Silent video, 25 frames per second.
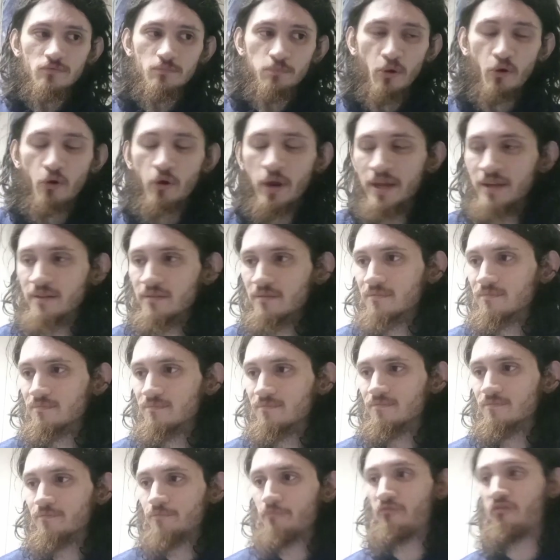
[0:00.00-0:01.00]
point
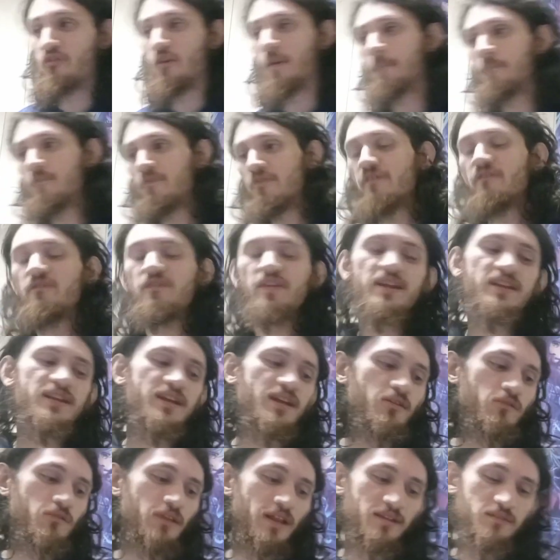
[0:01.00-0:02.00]
from the
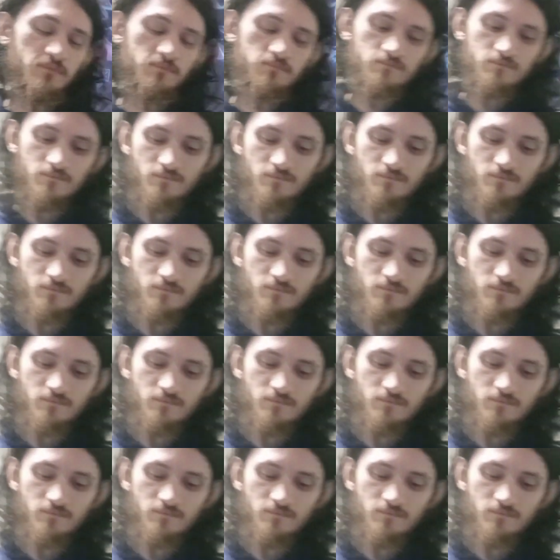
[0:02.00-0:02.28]
video, like,